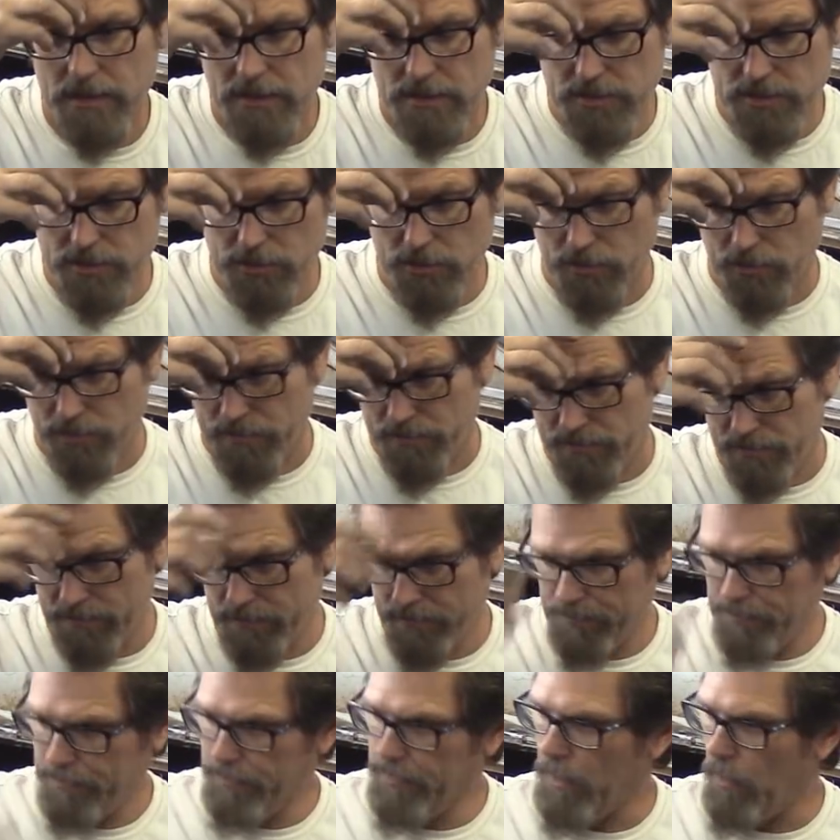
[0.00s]
So,
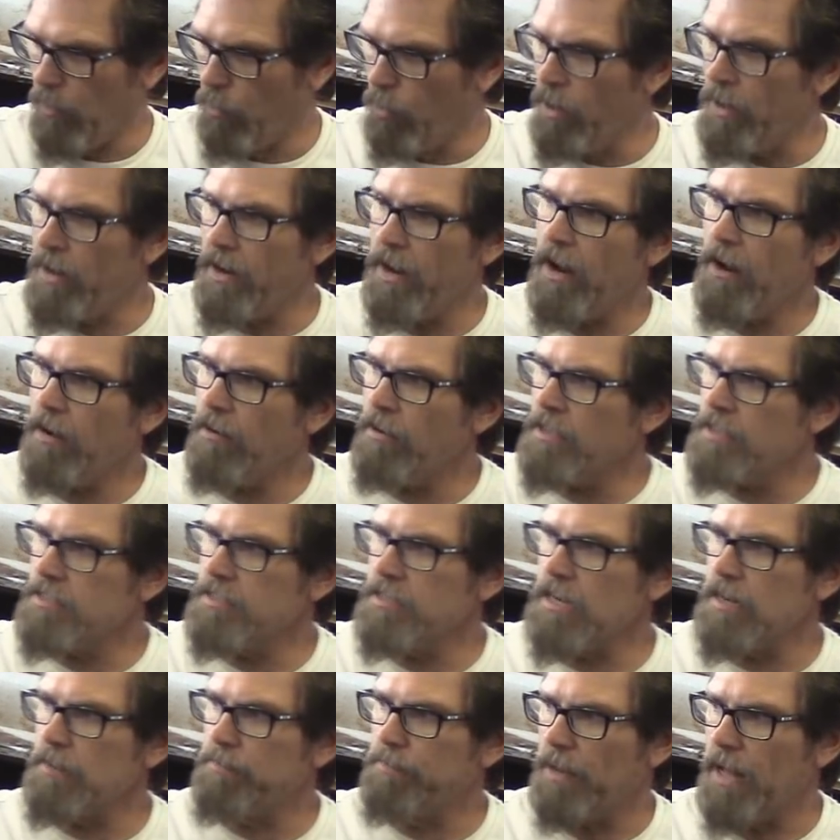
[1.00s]
what areas
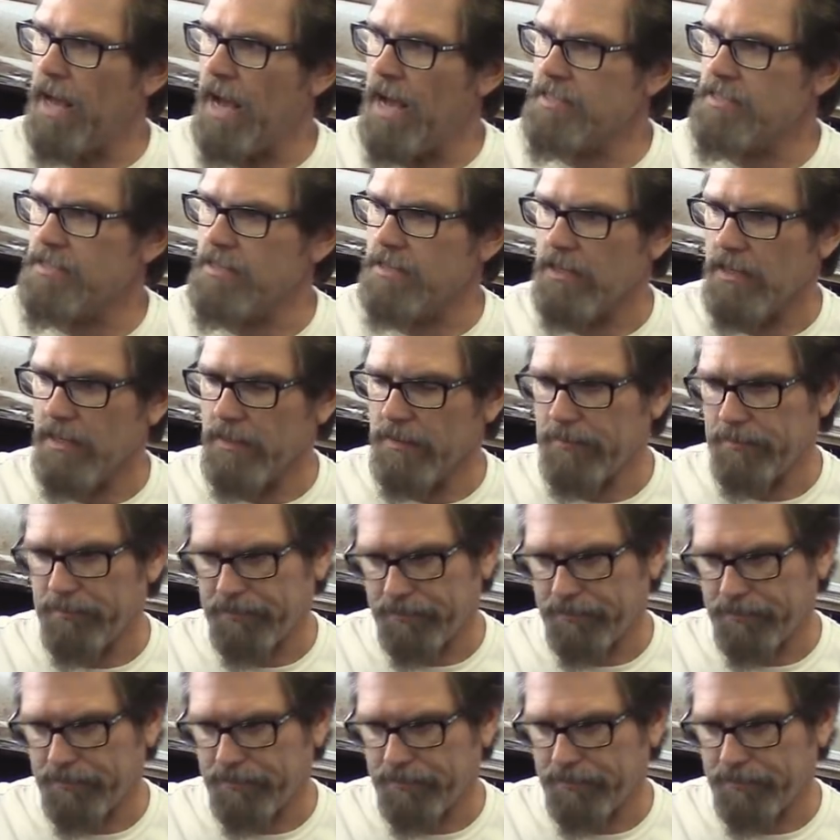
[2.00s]
need blasting?